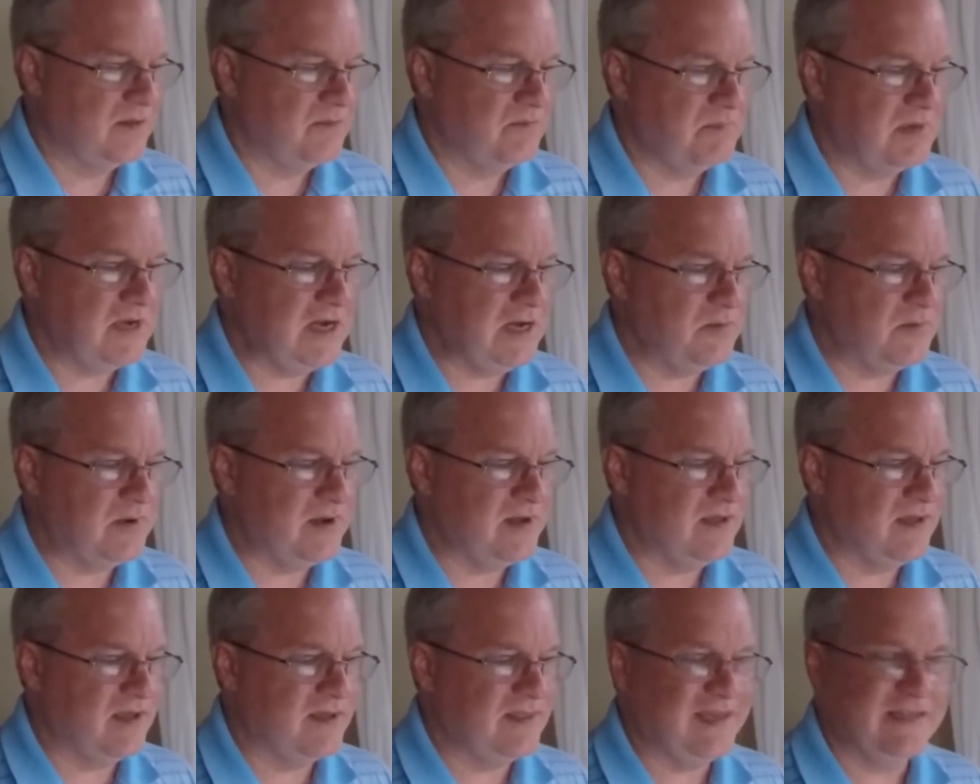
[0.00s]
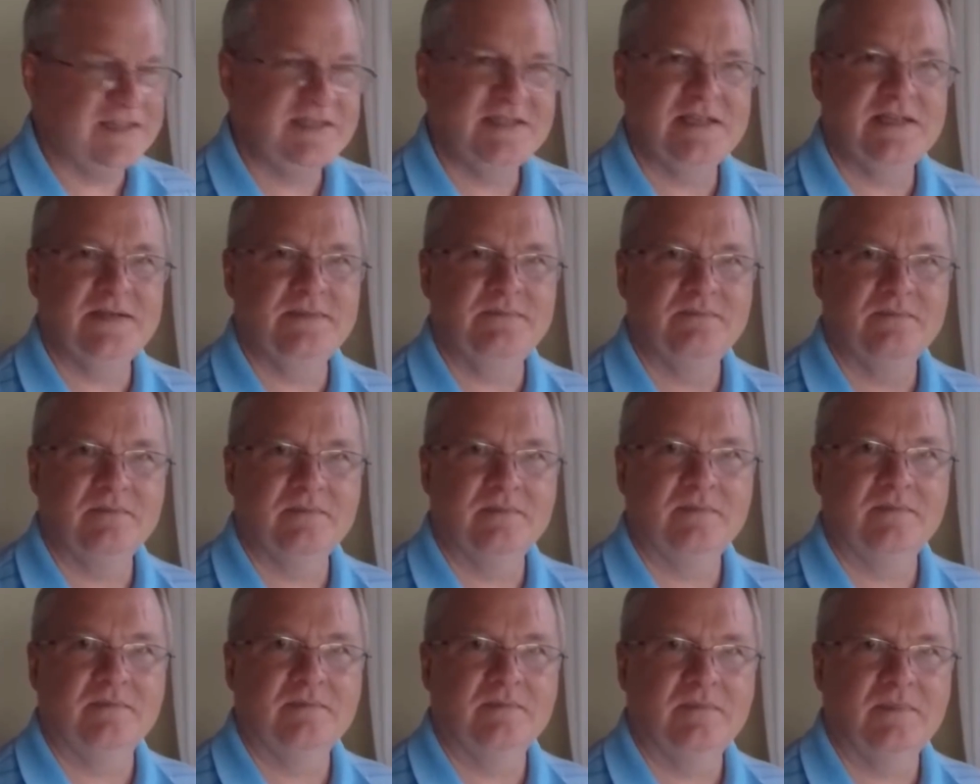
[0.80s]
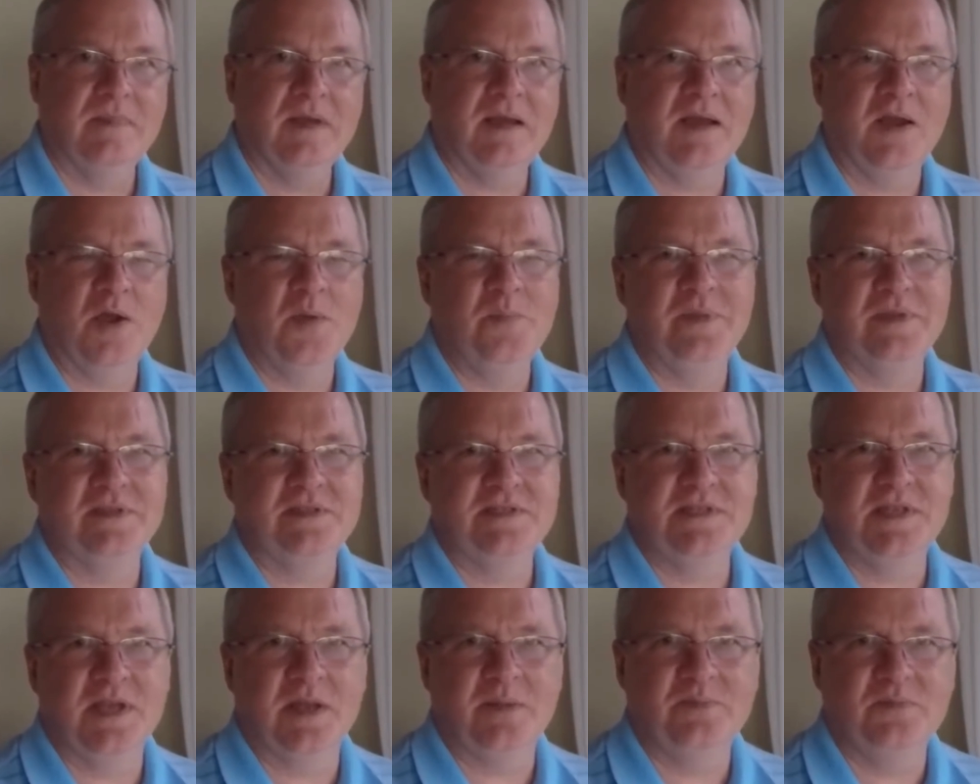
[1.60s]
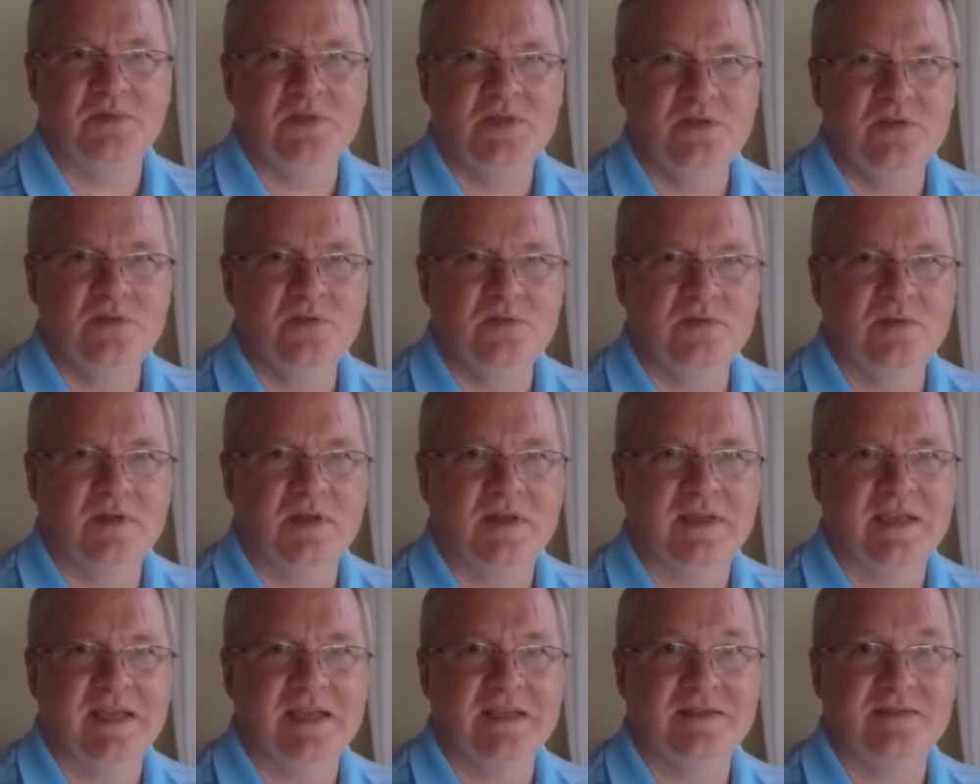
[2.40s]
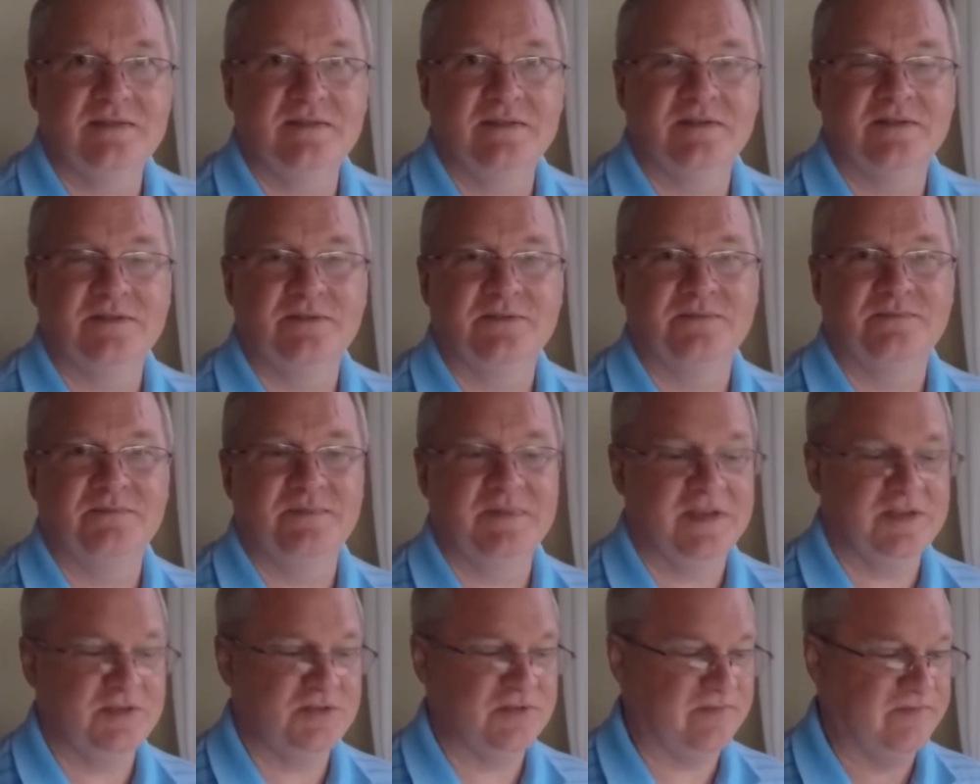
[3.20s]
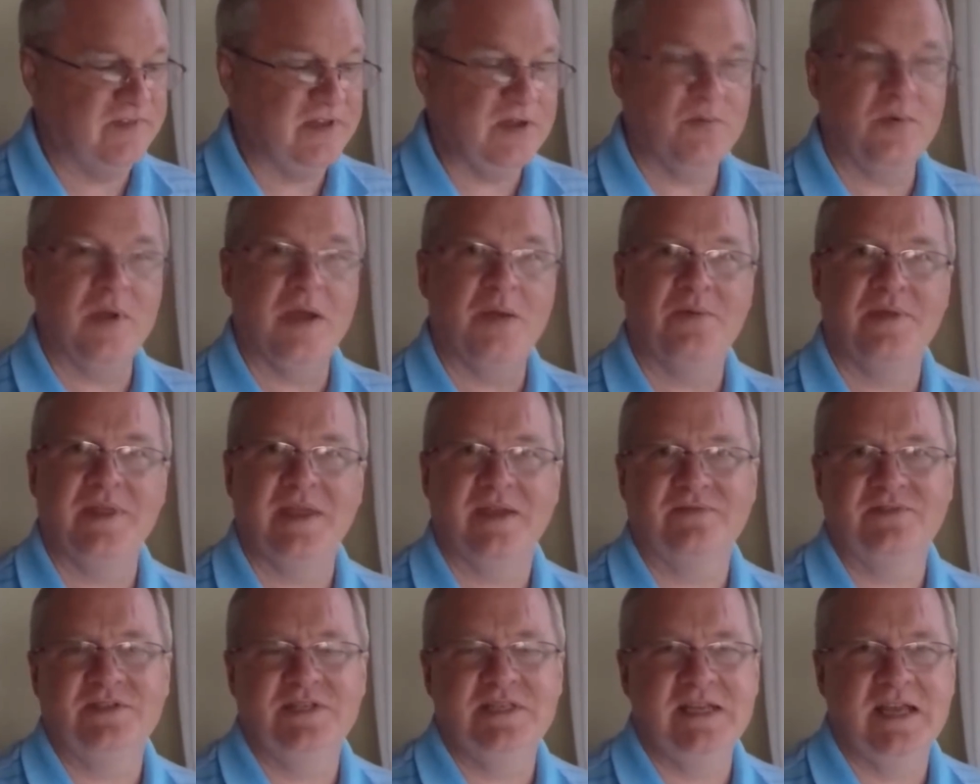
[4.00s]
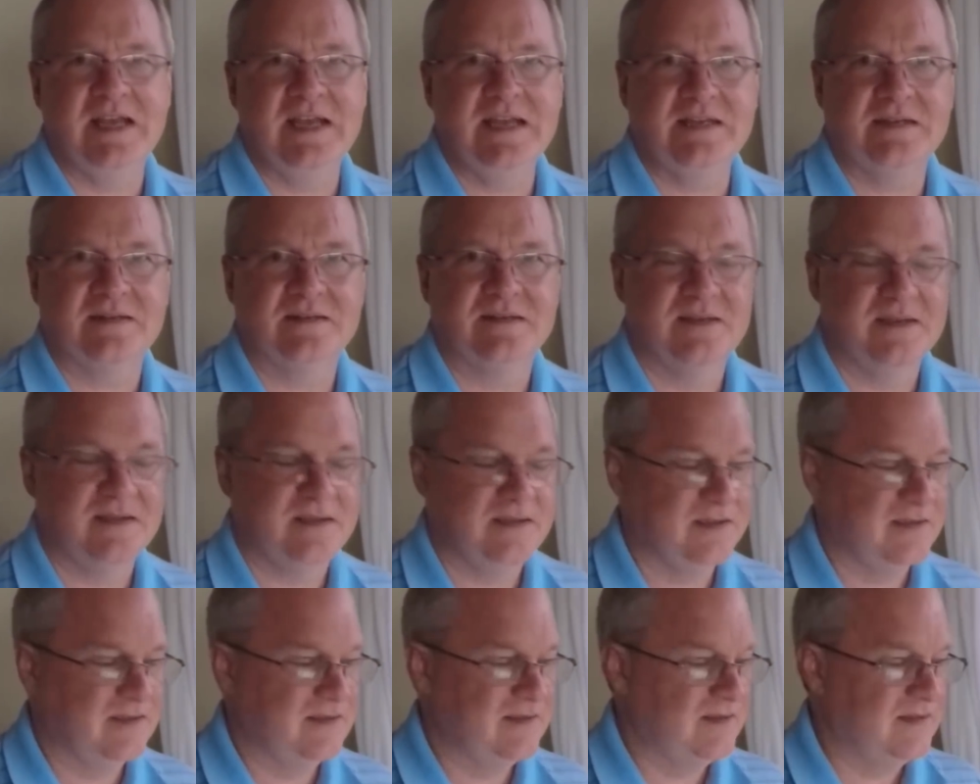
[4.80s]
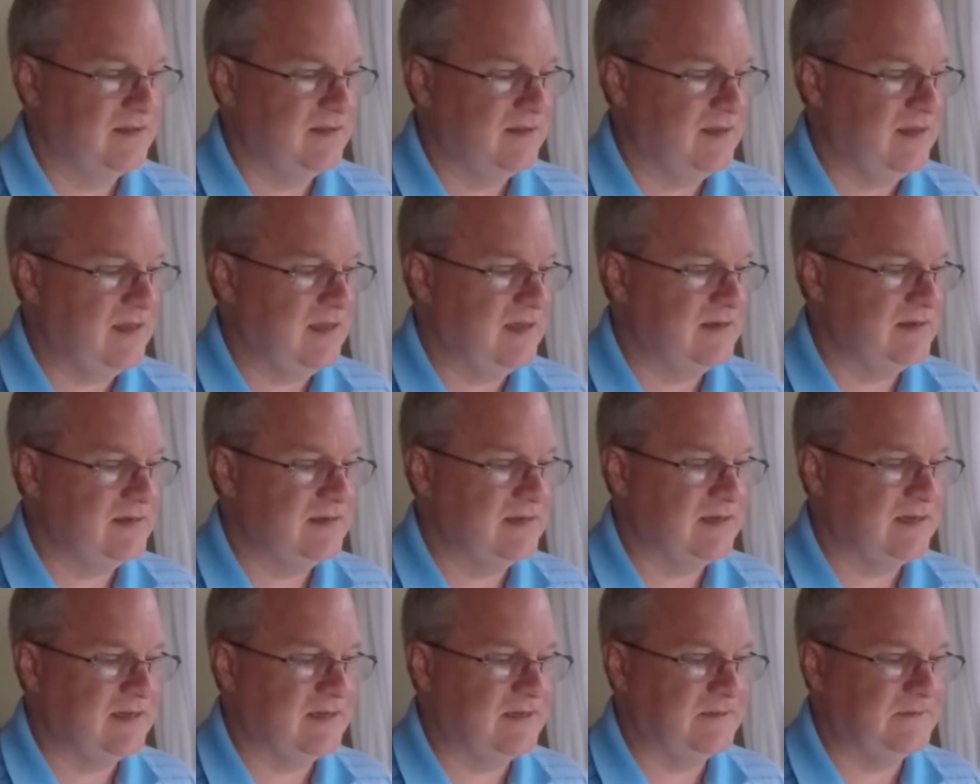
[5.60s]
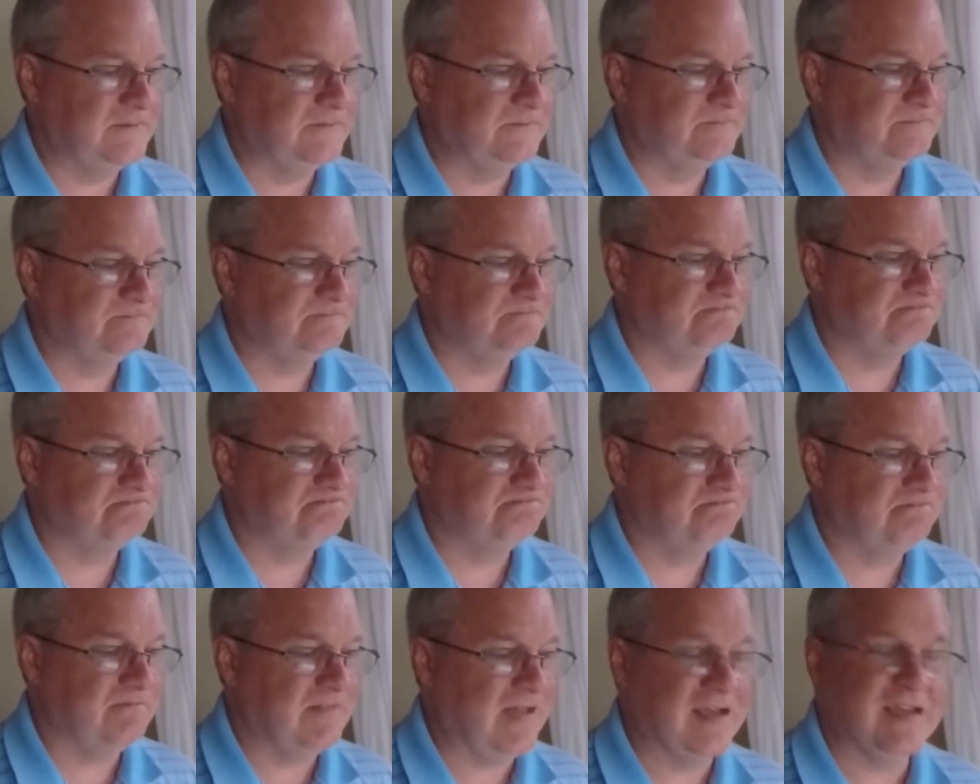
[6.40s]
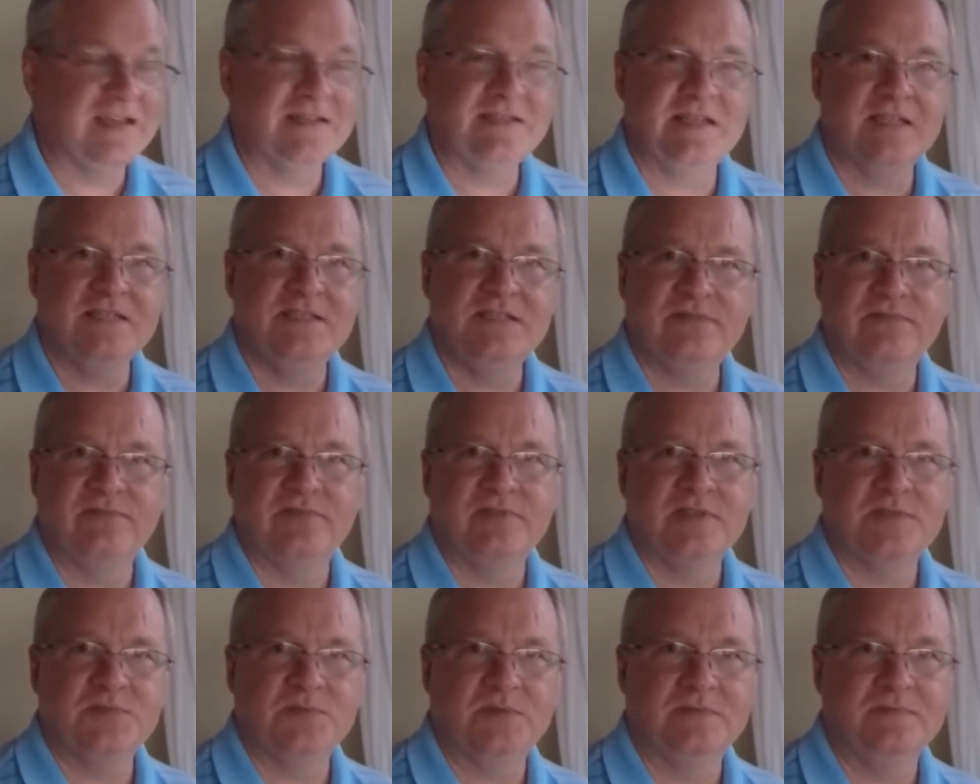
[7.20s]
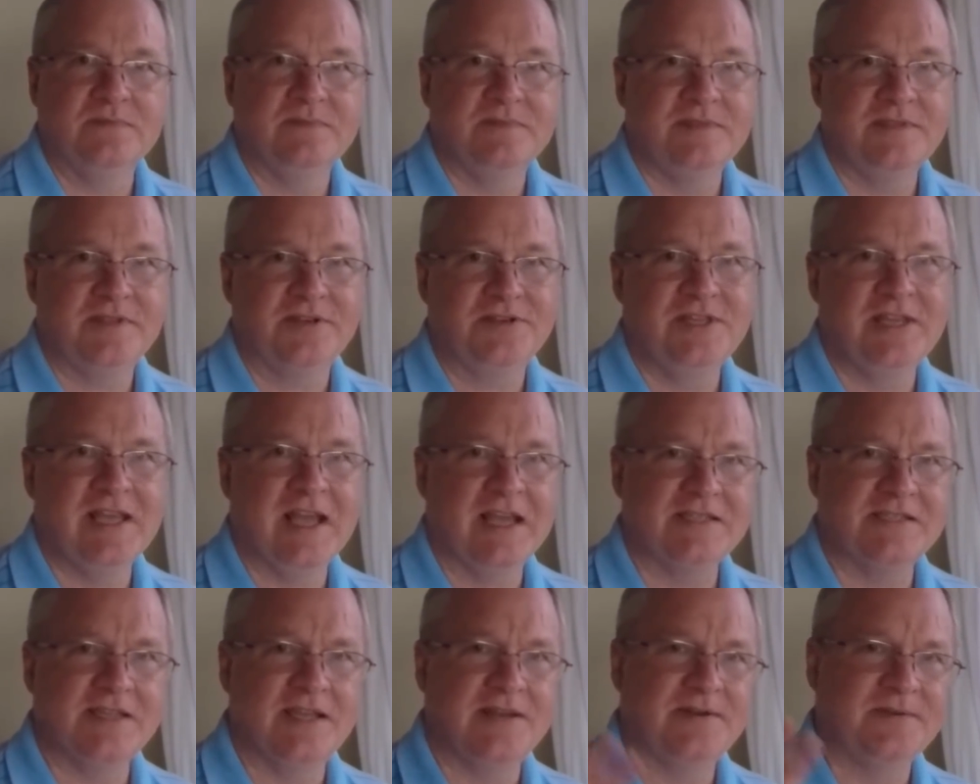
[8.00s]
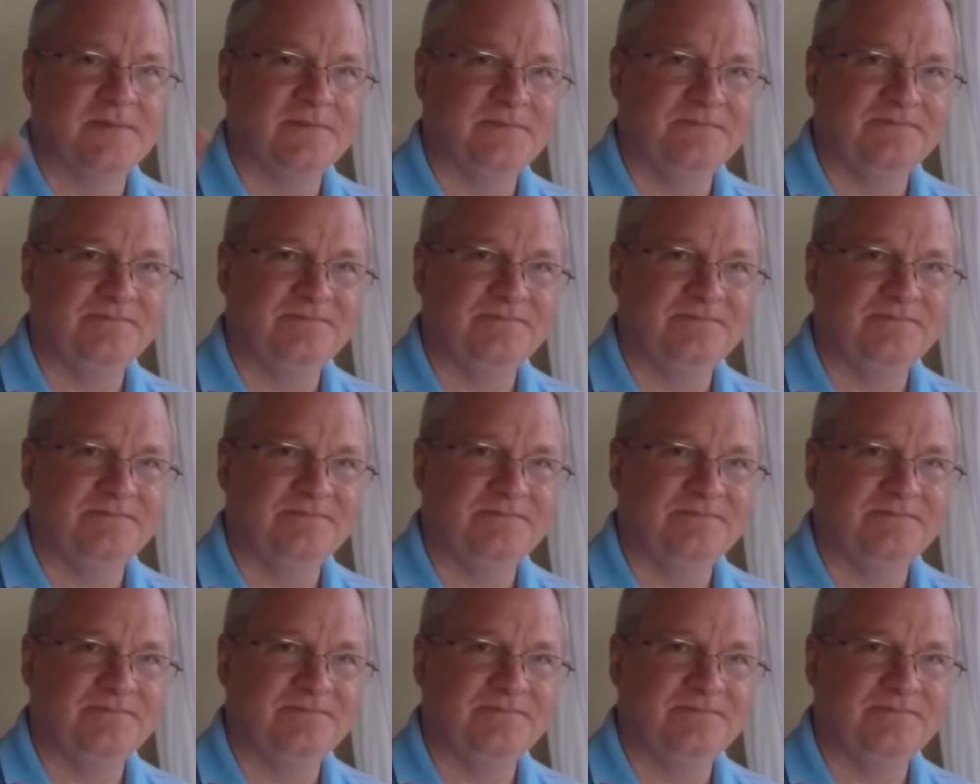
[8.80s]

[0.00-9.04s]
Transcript: But anyway, that's it. I hope this has helped you get your feet wet with FT8, and I guess that's it for this one. Talk to you guys later.